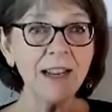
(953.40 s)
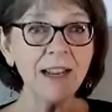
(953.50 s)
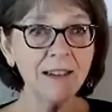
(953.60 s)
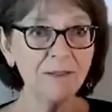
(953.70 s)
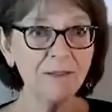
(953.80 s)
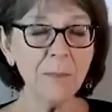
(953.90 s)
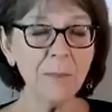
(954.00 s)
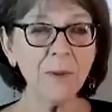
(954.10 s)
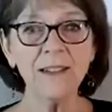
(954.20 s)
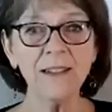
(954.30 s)
people
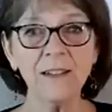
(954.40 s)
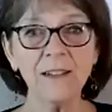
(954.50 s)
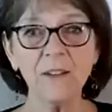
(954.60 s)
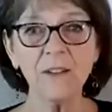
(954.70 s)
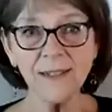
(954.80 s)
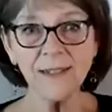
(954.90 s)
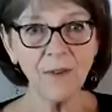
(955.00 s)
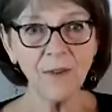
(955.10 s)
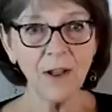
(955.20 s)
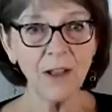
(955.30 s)
and the horses
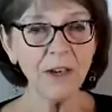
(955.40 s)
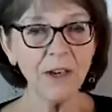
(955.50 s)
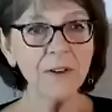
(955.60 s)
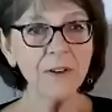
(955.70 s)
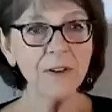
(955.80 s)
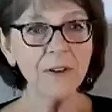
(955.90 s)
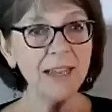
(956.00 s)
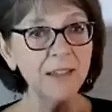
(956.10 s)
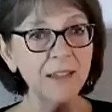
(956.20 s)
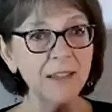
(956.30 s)
falling over and the
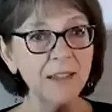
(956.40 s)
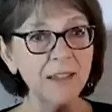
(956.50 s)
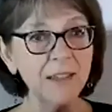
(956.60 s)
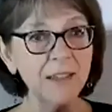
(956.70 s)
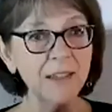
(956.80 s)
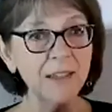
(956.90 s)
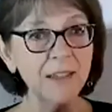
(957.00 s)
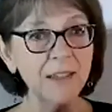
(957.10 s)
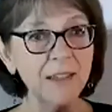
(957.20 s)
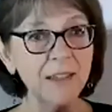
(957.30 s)
noise and the
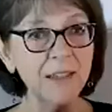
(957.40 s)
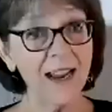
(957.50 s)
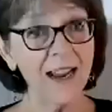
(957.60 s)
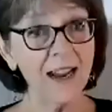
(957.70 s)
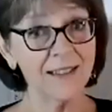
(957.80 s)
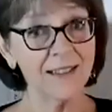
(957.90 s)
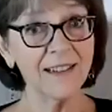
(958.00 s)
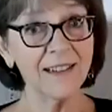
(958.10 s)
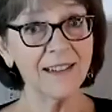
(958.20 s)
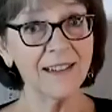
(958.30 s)
chaos.
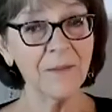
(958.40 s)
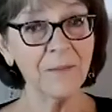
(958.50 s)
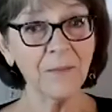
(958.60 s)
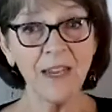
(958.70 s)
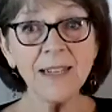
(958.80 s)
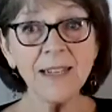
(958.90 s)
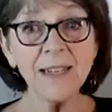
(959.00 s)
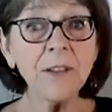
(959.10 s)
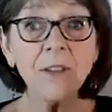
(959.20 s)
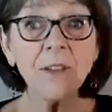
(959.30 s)
He doesn't
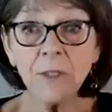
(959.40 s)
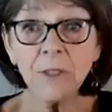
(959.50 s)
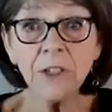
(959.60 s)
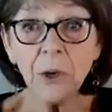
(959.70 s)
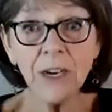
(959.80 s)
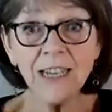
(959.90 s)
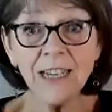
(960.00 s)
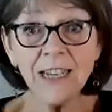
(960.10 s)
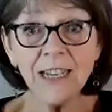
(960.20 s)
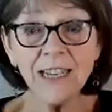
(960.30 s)
even really know where it
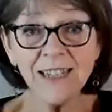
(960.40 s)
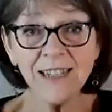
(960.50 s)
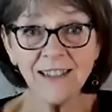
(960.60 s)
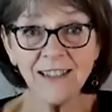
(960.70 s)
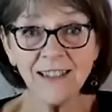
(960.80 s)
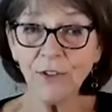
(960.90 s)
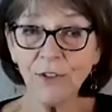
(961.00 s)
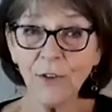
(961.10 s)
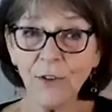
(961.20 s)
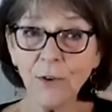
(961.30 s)
is.
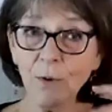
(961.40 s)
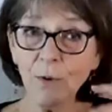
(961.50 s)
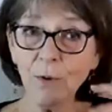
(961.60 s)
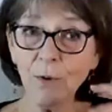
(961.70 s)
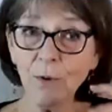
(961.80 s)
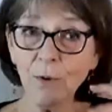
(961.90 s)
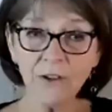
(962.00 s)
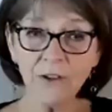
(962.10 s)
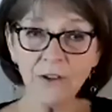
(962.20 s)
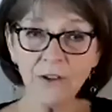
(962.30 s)
So you don't get an